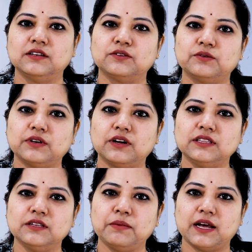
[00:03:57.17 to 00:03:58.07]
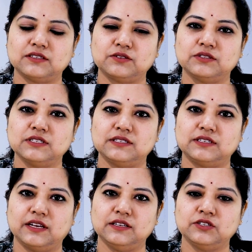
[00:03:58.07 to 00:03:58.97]
So in the blastocyst
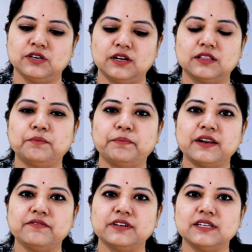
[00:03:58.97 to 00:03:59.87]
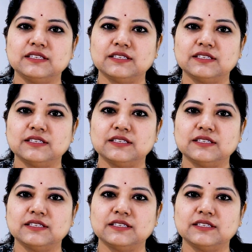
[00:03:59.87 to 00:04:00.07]
stage, the peripheral